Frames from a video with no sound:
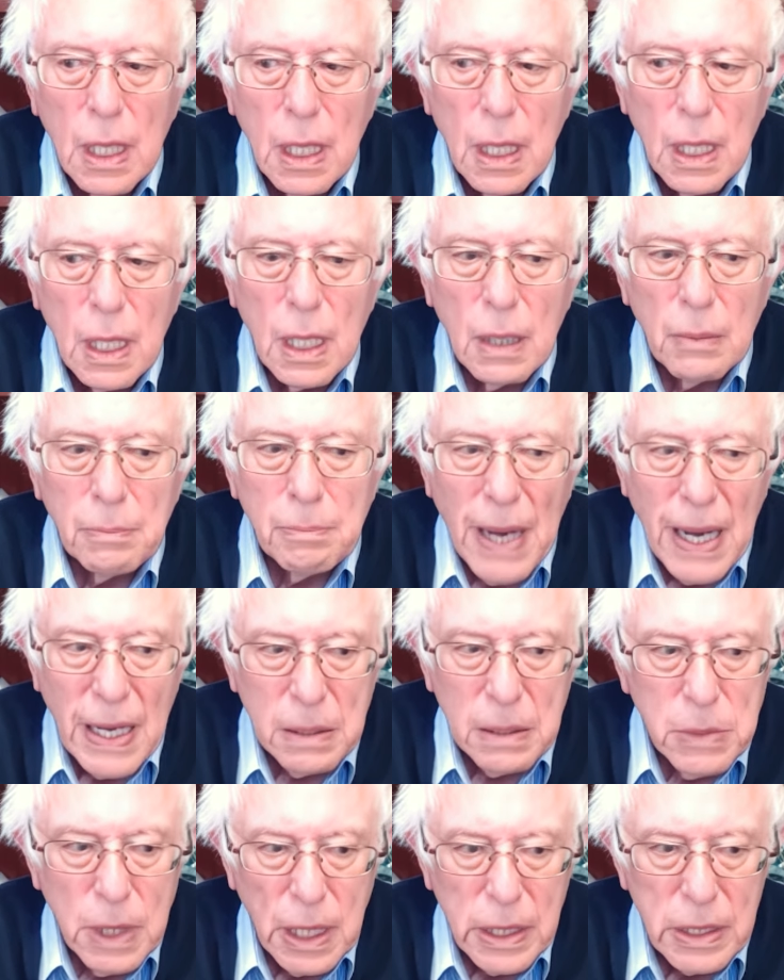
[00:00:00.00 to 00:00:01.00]
Bottom
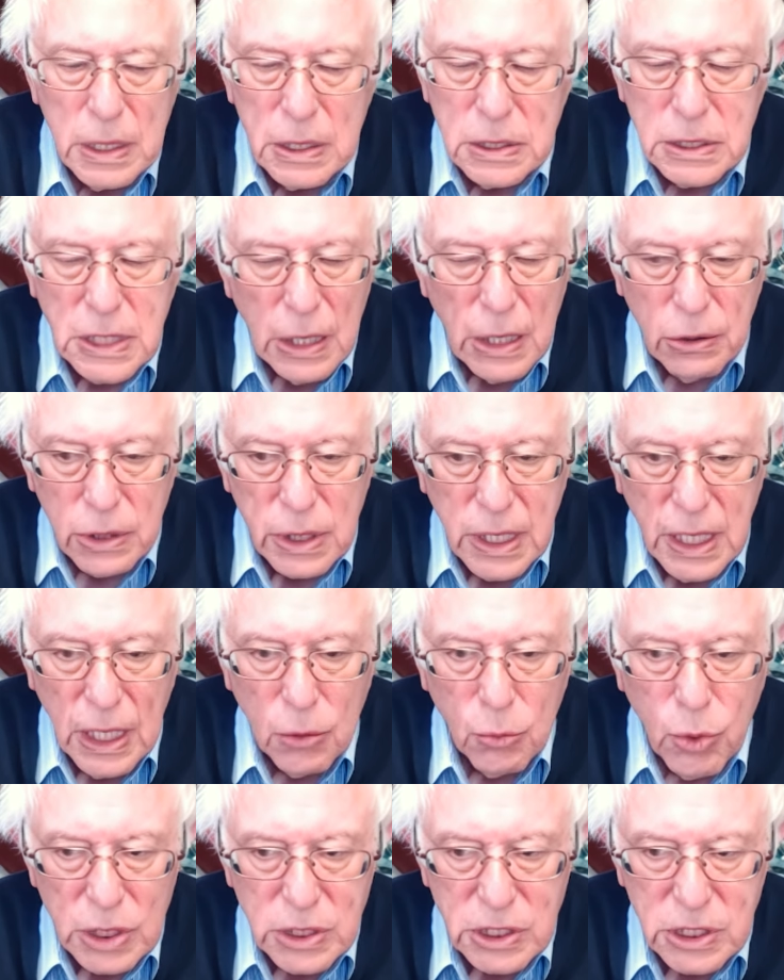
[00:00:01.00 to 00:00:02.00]
line is, I don't care
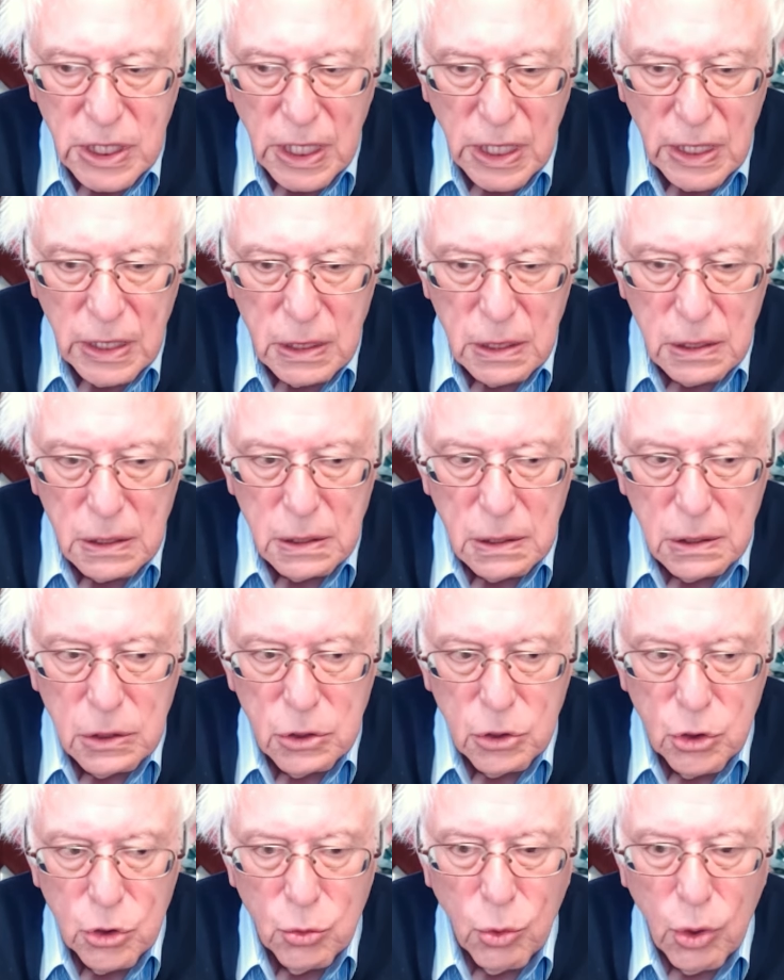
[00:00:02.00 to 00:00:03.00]
what state
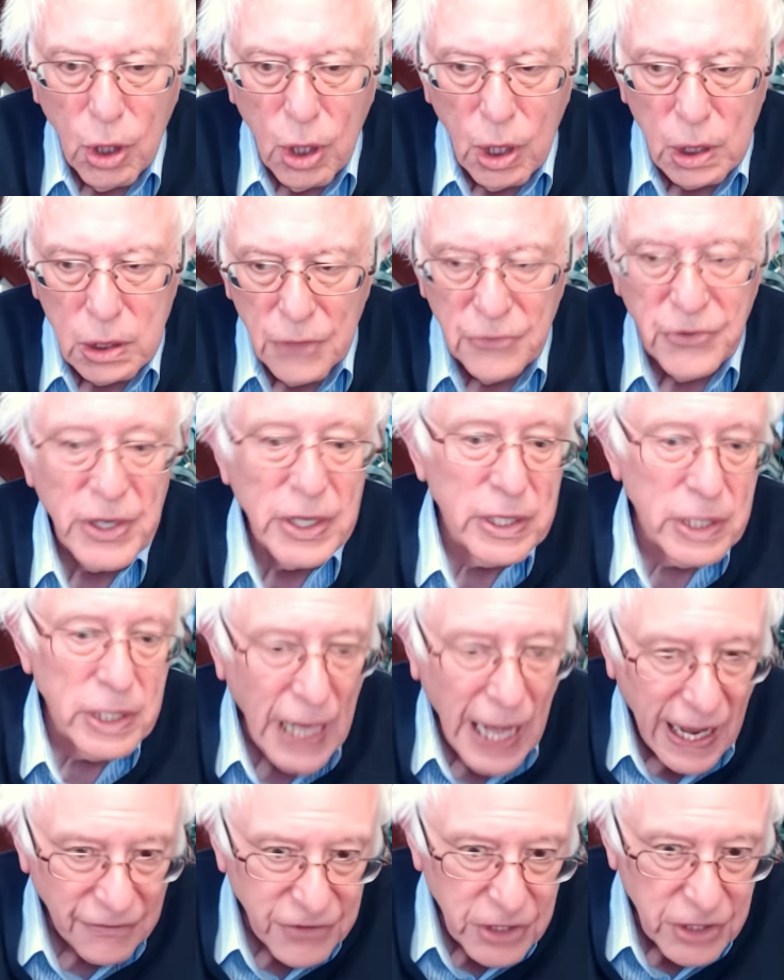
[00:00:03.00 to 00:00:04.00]
you are living in. And
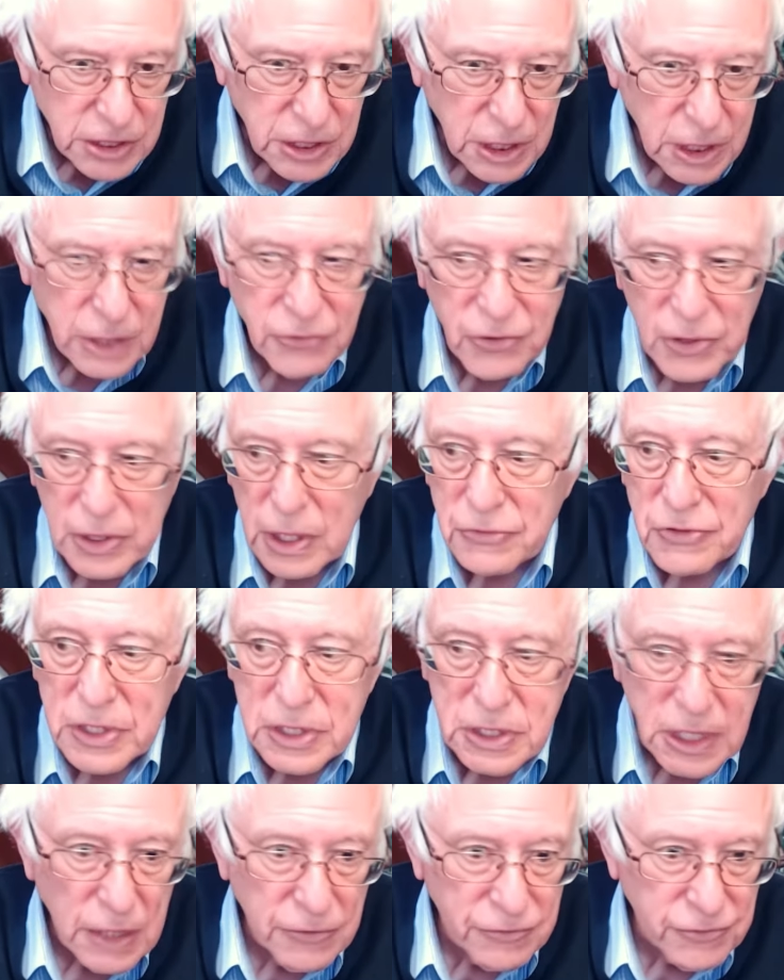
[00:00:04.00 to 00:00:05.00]
obviously, if you live in
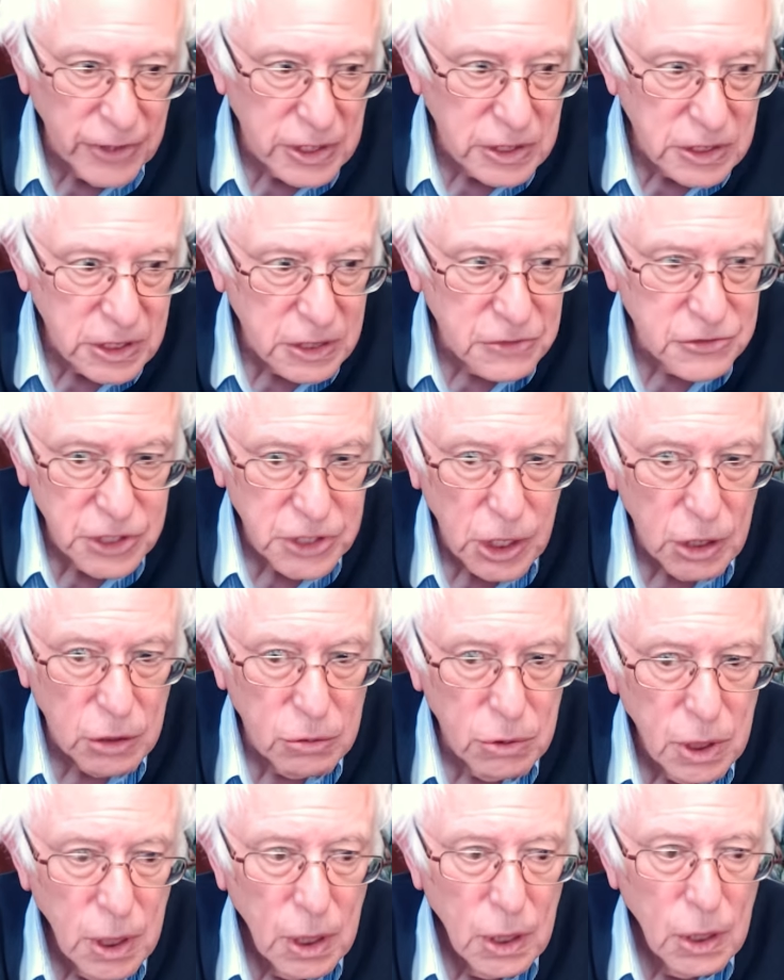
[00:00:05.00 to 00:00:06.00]
San
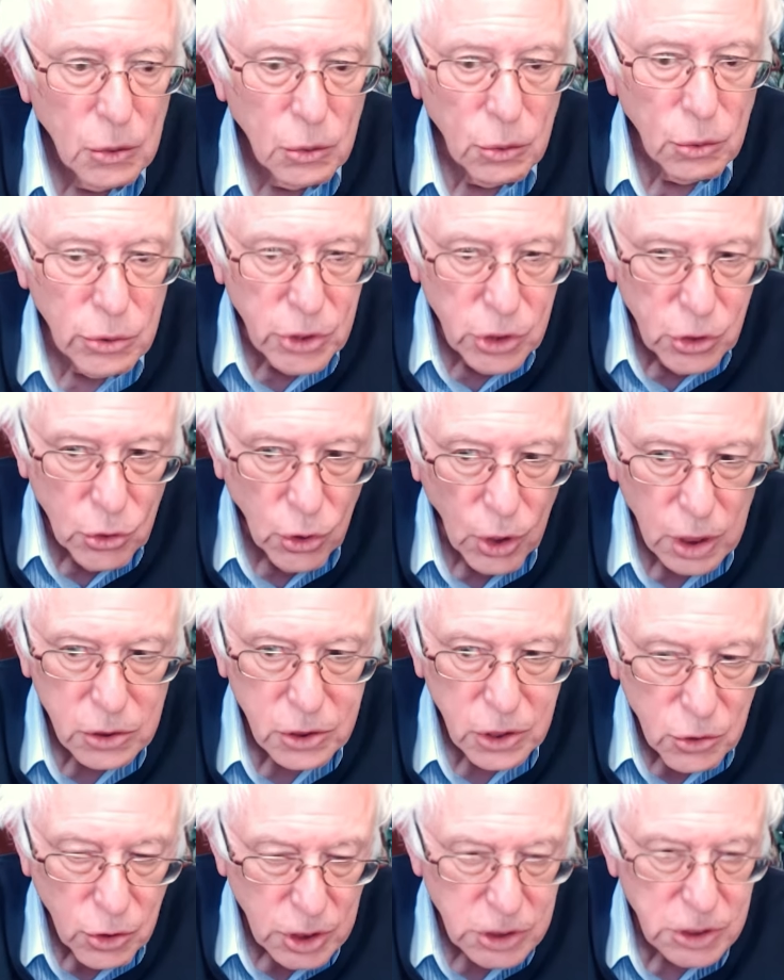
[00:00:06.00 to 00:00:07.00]
Francisco or New York, the
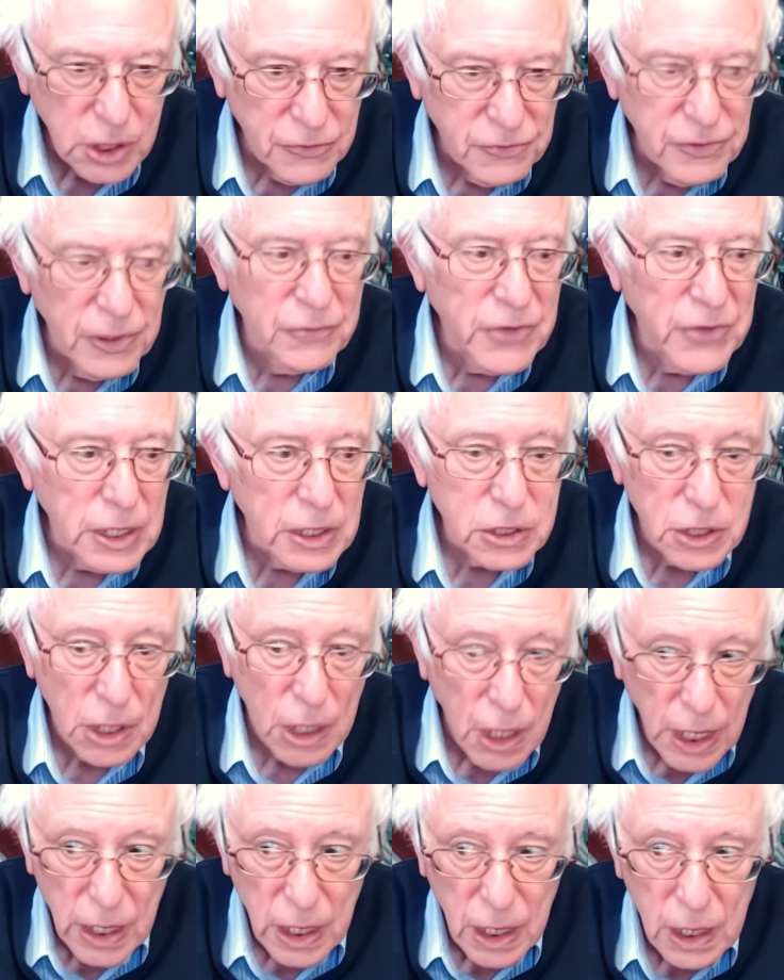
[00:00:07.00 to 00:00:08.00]
cost of living is
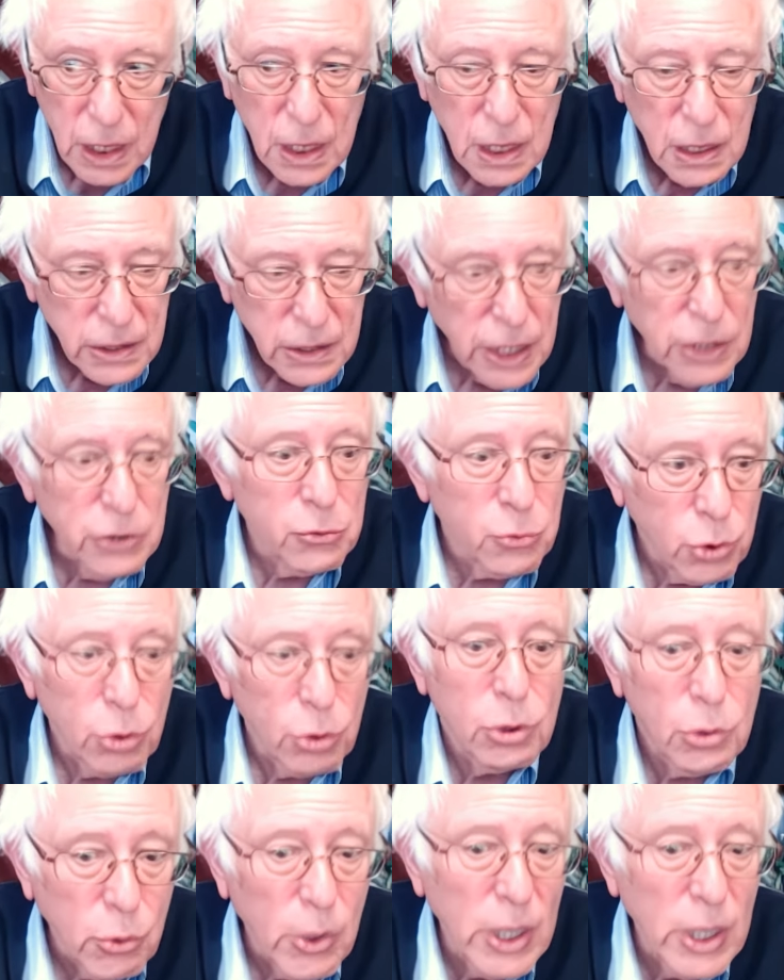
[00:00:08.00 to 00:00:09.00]
higher than in
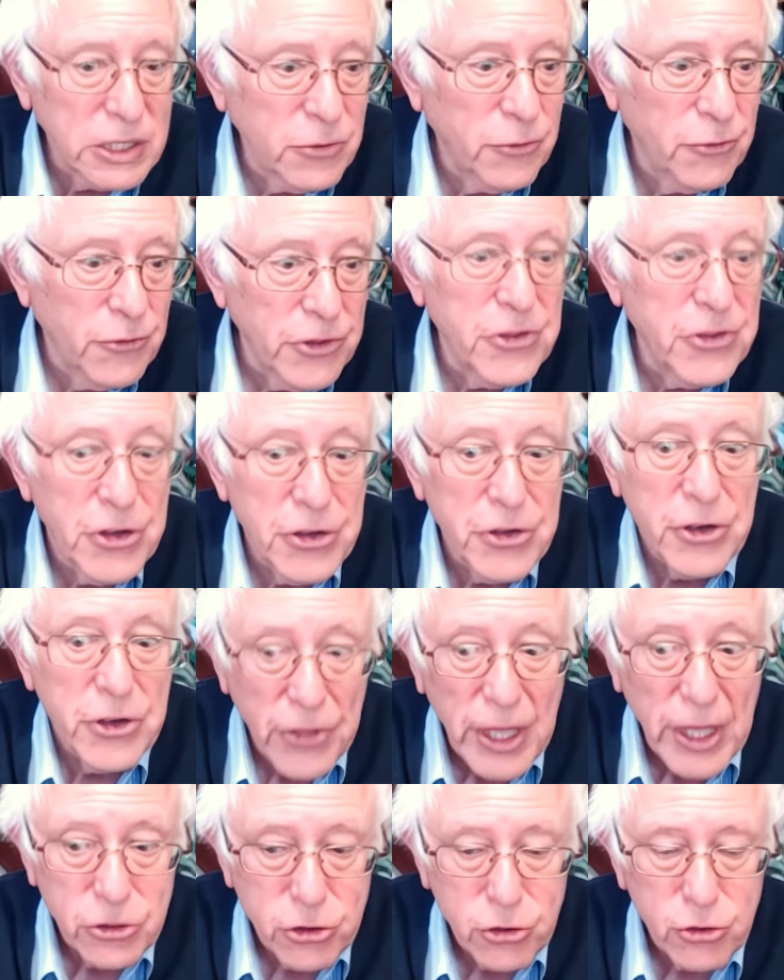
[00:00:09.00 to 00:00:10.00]
rural West Virginia.
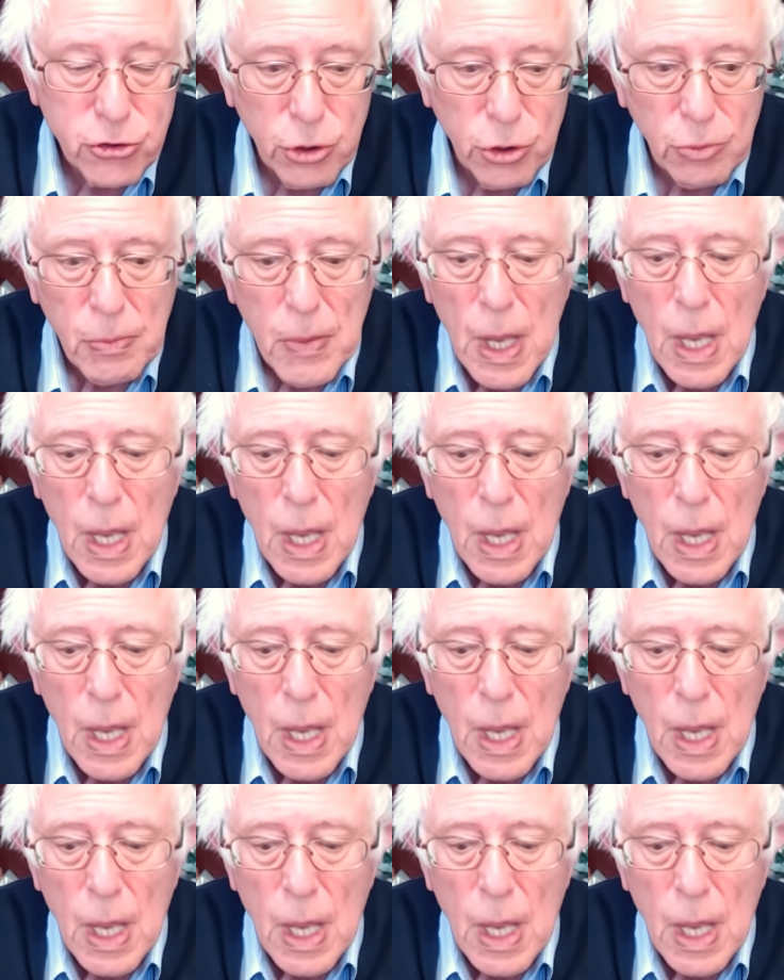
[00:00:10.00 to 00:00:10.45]
That's true.